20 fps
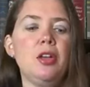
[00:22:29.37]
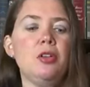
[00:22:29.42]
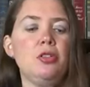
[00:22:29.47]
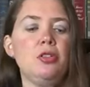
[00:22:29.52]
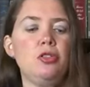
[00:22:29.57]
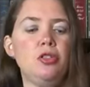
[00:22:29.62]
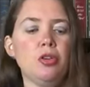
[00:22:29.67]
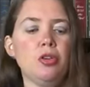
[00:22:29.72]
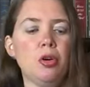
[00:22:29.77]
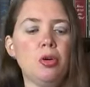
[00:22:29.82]

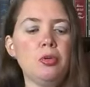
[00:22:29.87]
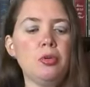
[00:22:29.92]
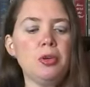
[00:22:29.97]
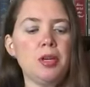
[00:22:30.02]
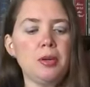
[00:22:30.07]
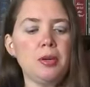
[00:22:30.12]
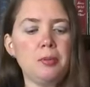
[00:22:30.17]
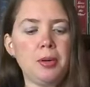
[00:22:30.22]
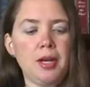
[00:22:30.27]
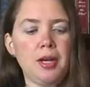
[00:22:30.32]
Don't
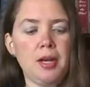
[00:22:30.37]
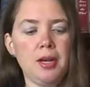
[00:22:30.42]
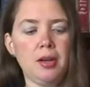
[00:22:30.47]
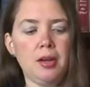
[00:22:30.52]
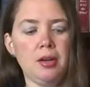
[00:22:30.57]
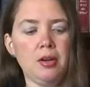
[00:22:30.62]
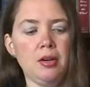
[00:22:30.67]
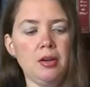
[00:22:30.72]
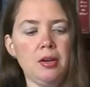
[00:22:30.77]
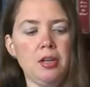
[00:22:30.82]

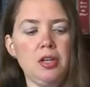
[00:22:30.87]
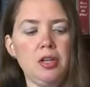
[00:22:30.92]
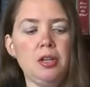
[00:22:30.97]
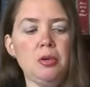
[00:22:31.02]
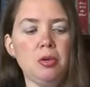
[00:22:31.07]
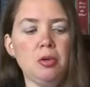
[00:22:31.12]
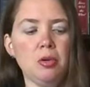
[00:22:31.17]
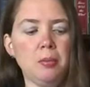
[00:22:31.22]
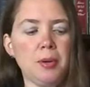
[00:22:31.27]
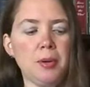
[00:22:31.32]
compare
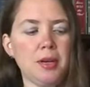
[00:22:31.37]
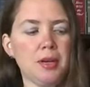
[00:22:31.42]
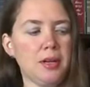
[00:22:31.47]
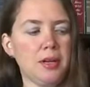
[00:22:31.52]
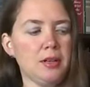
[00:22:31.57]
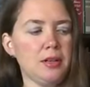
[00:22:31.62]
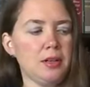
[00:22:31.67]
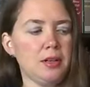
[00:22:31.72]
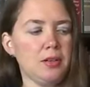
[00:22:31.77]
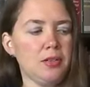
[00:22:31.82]
your bucket
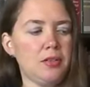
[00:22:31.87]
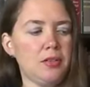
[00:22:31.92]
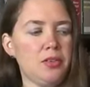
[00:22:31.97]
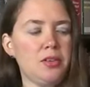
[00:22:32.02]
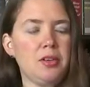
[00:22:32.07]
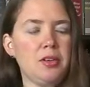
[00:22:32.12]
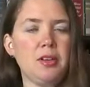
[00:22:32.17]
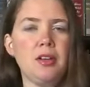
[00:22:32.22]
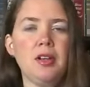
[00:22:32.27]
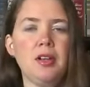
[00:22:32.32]
list
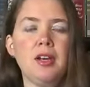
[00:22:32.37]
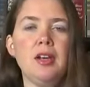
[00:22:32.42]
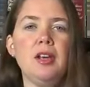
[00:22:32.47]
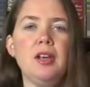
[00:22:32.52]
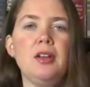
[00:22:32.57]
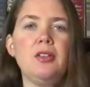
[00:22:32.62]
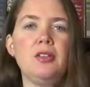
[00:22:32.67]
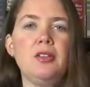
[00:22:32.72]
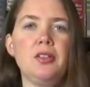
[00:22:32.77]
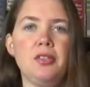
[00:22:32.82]

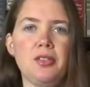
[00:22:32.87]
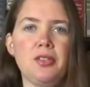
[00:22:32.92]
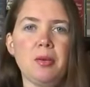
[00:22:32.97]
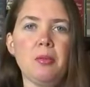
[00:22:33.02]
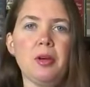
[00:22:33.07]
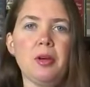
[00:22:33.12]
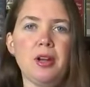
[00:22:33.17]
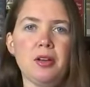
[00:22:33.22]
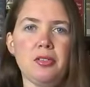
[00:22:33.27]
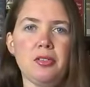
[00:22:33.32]
to
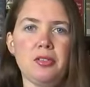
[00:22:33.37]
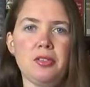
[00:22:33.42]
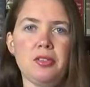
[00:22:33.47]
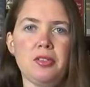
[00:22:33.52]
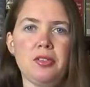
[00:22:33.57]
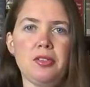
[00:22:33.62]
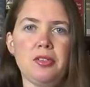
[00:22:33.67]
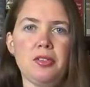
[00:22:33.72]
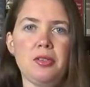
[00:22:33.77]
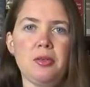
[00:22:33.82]
someone
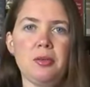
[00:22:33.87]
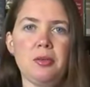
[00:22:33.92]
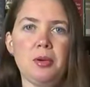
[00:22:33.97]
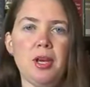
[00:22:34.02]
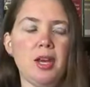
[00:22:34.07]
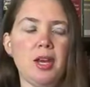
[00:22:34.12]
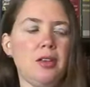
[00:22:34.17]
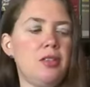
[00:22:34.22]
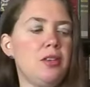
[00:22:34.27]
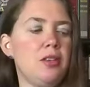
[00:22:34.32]
else's.
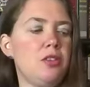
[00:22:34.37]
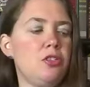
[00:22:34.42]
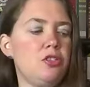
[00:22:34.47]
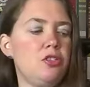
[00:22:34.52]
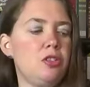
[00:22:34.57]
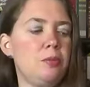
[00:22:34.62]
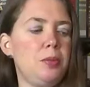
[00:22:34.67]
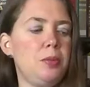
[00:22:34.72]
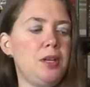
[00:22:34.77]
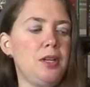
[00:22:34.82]
Okay, this
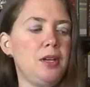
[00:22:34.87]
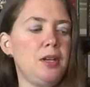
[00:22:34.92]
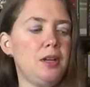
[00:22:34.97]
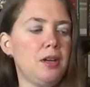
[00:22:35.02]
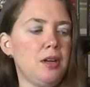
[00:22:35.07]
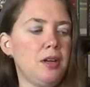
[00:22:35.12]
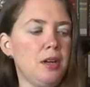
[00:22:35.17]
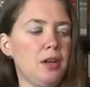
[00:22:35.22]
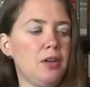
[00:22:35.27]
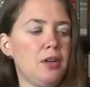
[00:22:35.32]
should be
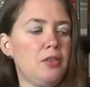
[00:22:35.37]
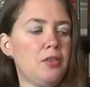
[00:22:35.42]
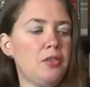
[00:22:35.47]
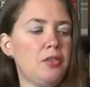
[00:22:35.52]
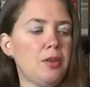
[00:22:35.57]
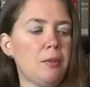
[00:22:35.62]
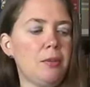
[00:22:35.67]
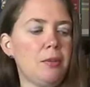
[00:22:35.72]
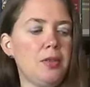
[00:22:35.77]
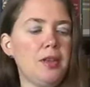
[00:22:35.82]

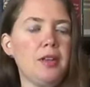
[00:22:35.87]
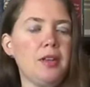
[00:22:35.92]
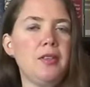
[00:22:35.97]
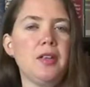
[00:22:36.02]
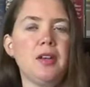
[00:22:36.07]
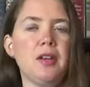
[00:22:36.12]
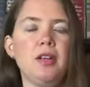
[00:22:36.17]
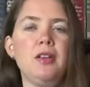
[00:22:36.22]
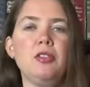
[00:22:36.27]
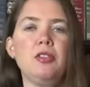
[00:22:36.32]
something
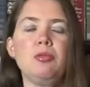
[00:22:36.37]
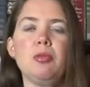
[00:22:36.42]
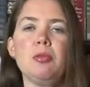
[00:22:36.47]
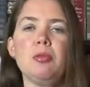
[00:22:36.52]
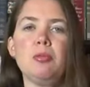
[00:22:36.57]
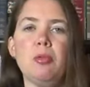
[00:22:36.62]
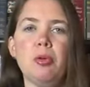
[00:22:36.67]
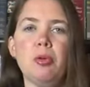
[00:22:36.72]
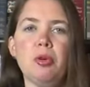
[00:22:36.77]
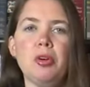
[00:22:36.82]
that is
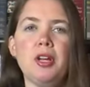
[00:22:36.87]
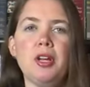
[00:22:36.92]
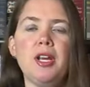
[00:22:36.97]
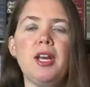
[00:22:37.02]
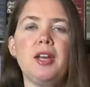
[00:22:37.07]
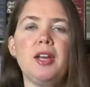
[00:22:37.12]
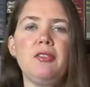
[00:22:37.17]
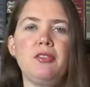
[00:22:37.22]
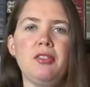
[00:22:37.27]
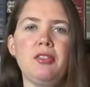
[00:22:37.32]
rewarding
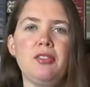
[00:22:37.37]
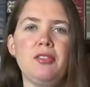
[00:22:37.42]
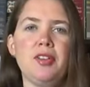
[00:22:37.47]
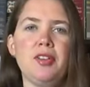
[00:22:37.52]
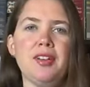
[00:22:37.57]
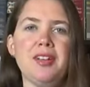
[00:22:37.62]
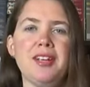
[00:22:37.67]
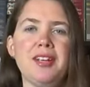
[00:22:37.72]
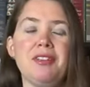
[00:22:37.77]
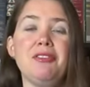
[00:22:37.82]
and
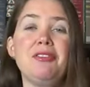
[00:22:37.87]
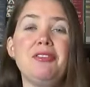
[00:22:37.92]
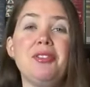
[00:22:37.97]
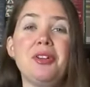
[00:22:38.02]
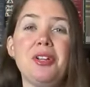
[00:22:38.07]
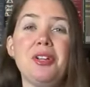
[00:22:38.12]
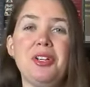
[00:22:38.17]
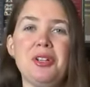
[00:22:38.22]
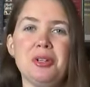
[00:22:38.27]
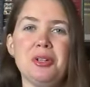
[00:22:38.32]
fulfilling for
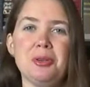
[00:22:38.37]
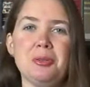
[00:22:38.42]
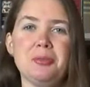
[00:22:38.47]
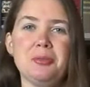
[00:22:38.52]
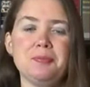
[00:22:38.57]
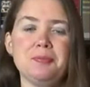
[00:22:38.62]
you.